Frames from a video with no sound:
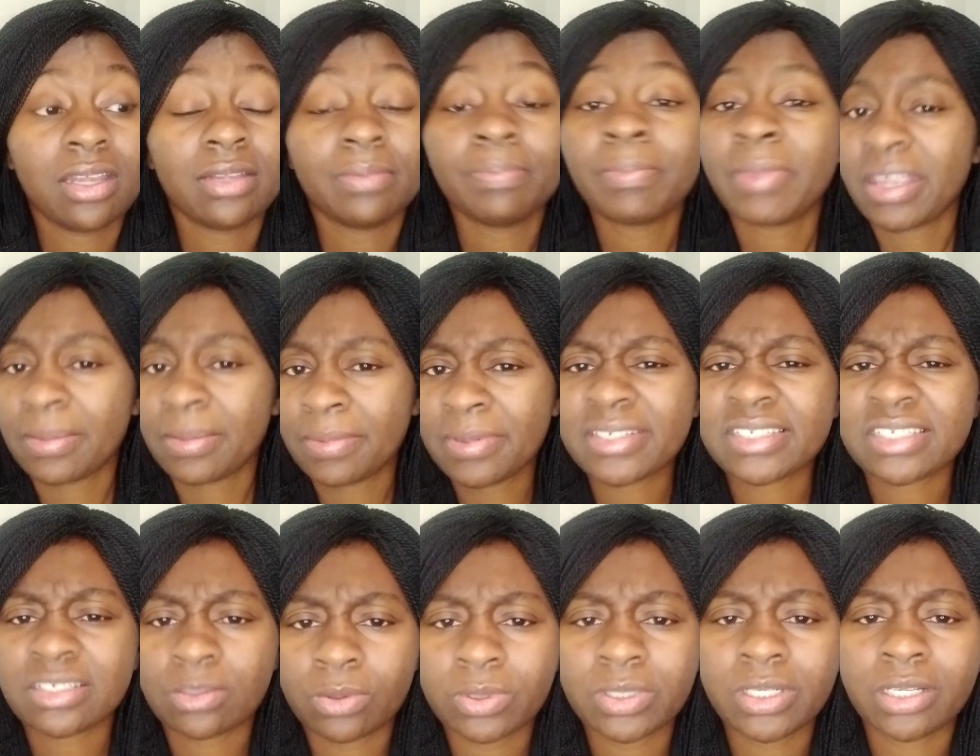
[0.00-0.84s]
Maybe
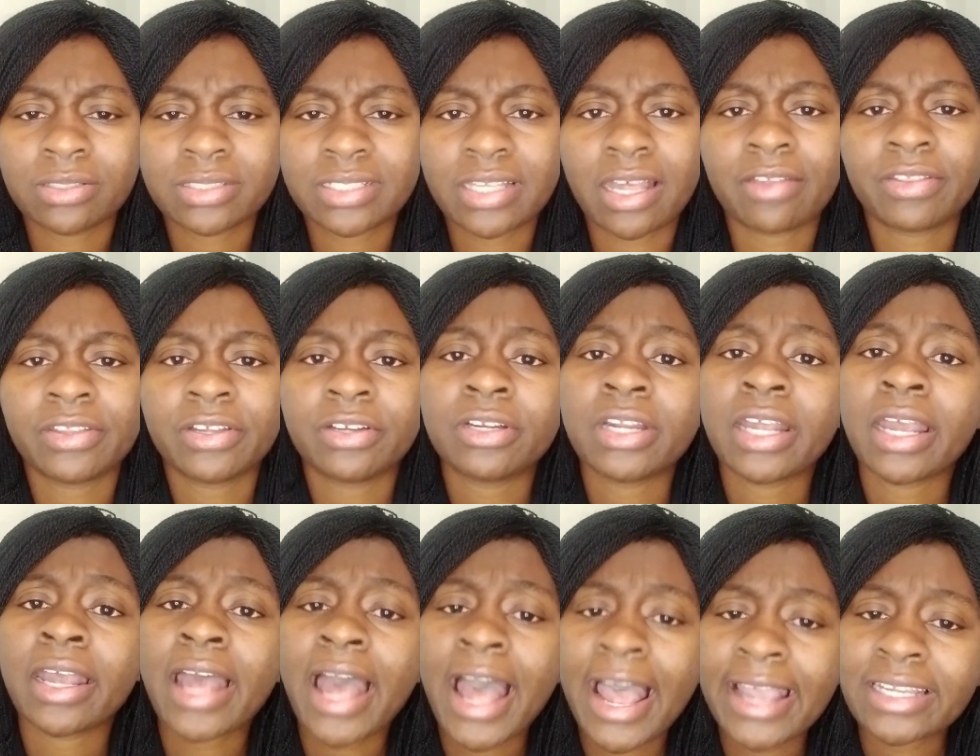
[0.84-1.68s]
someone else out there
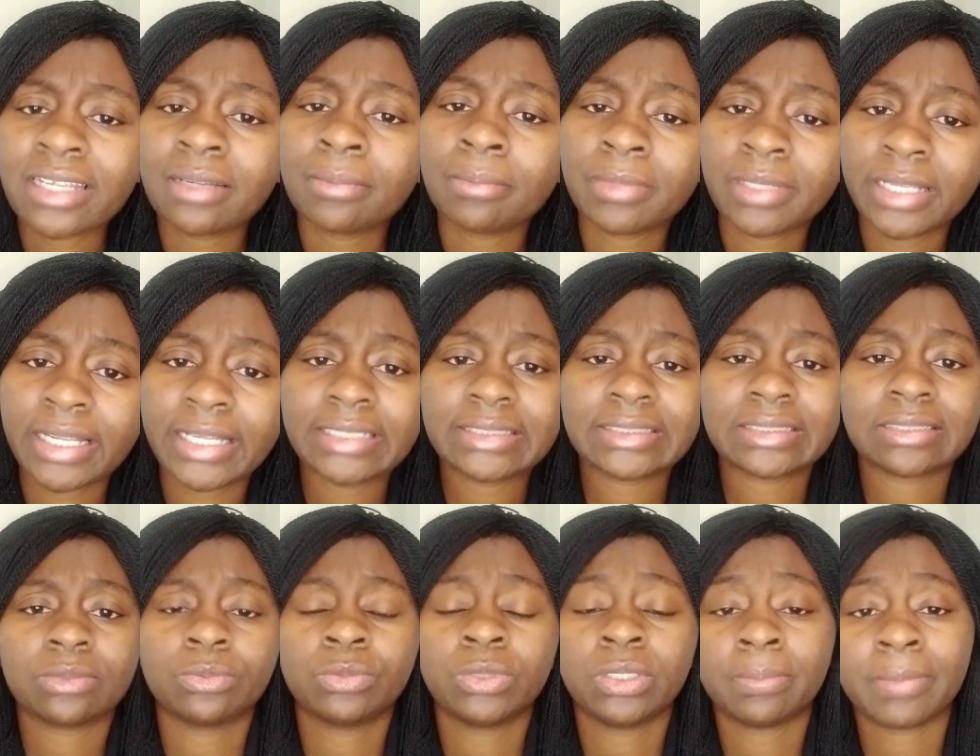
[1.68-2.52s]
that I can
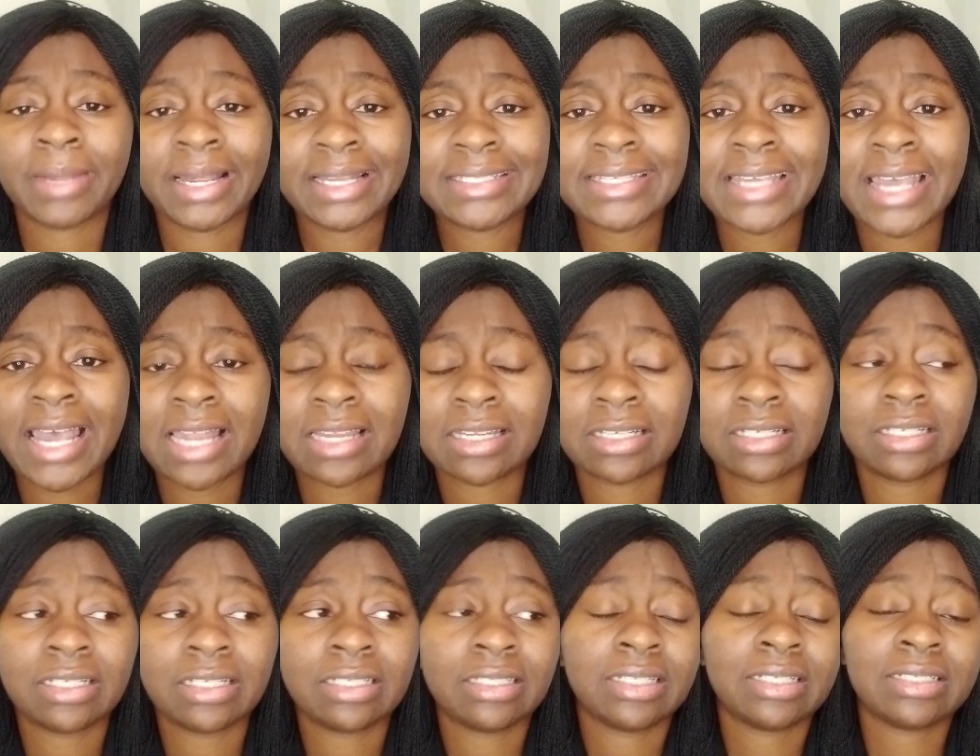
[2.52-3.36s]
bless with my
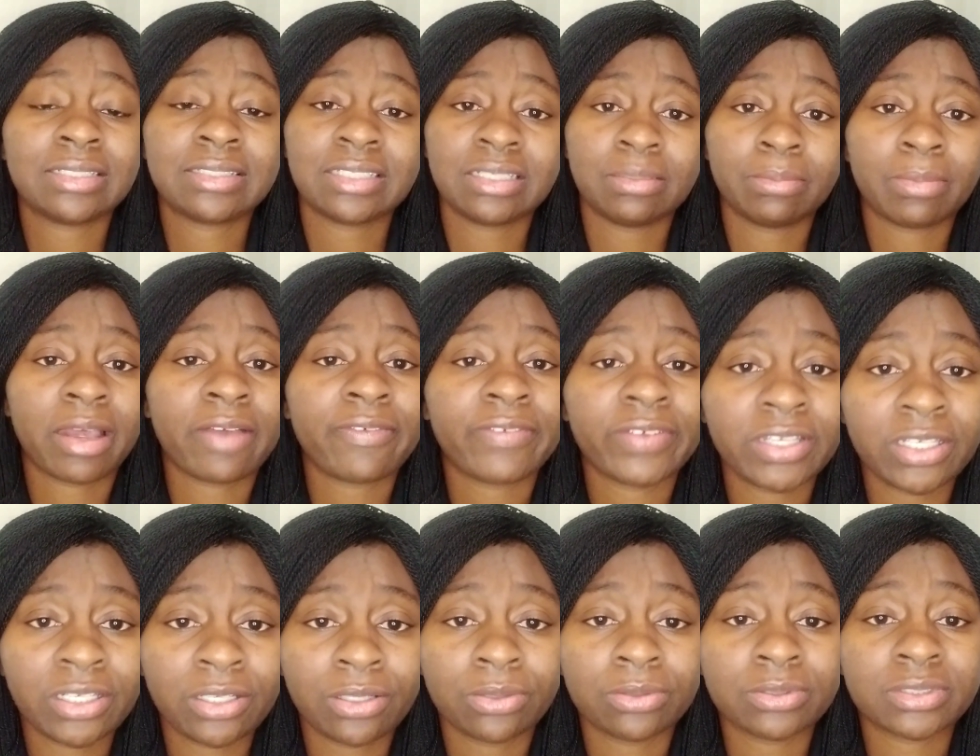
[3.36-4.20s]
talent and they see my
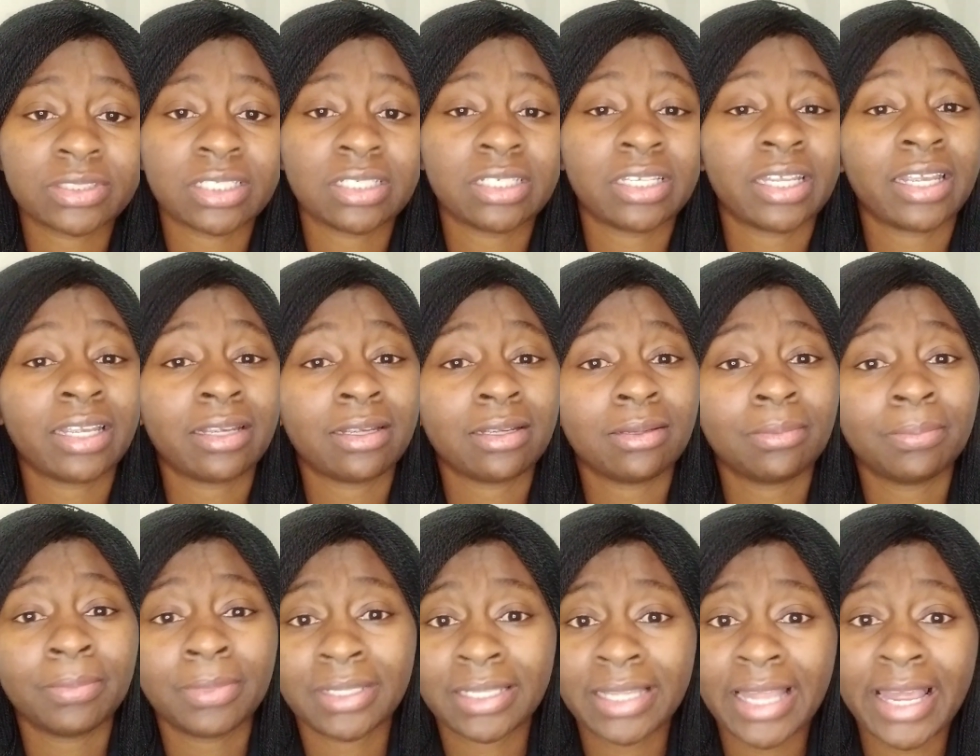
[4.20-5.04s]
videos and they
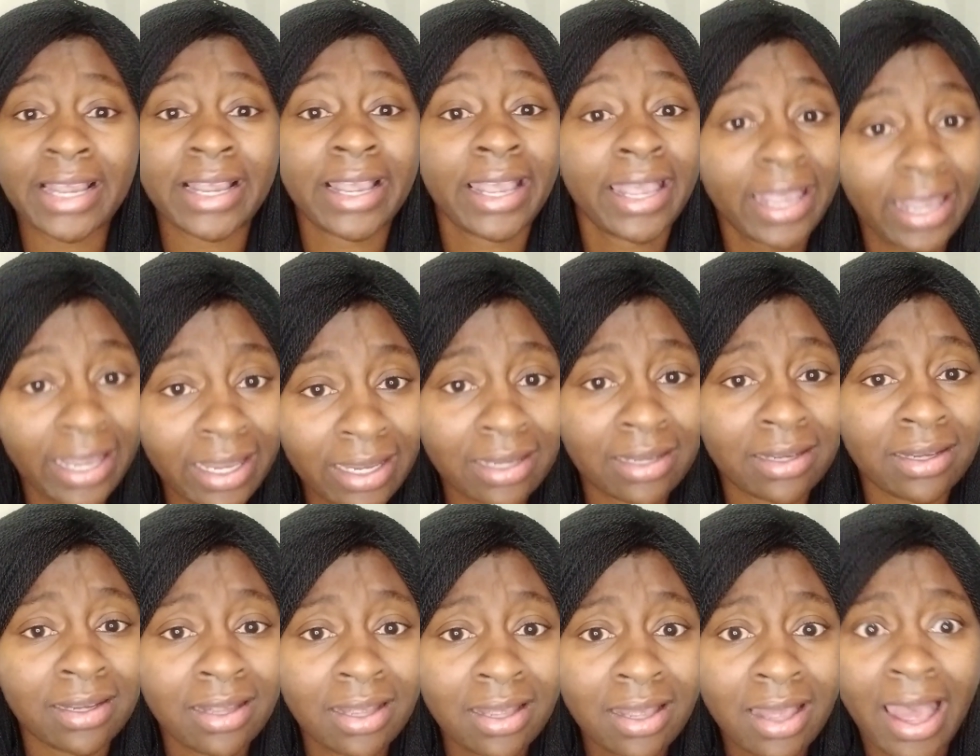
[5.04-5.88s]
be like,
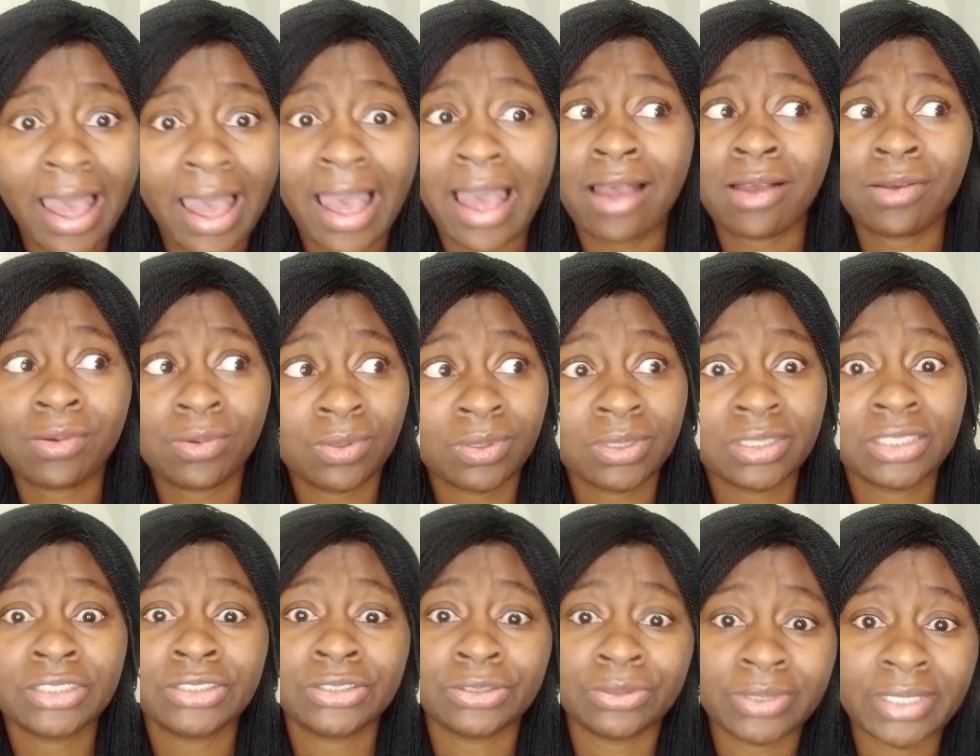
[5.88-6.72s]
hey, I want
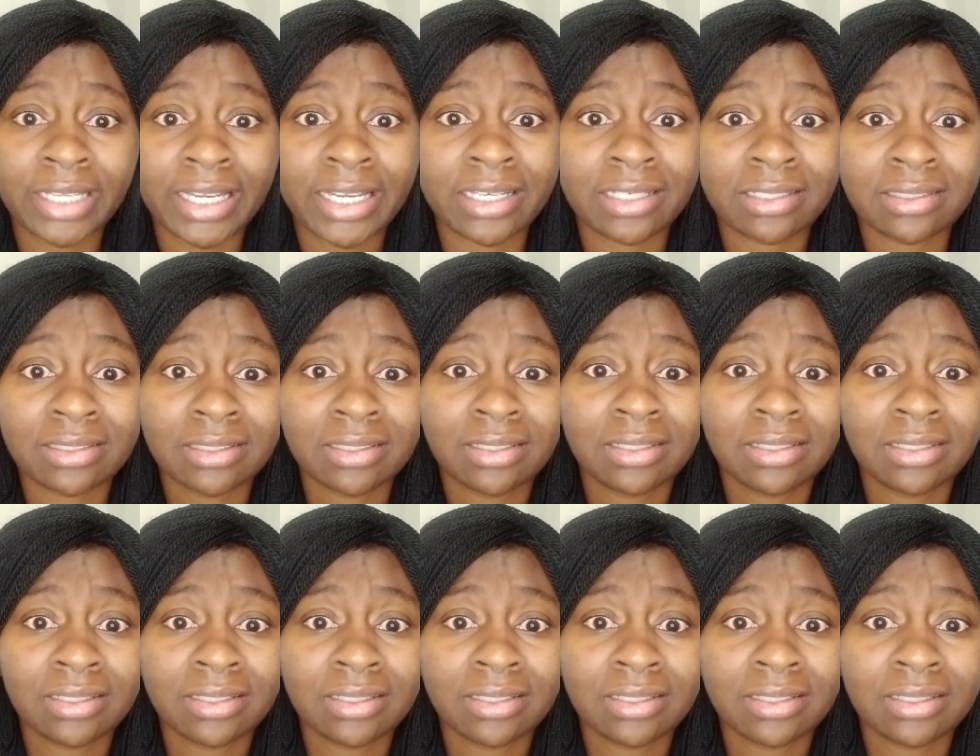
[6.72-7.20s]
to do that.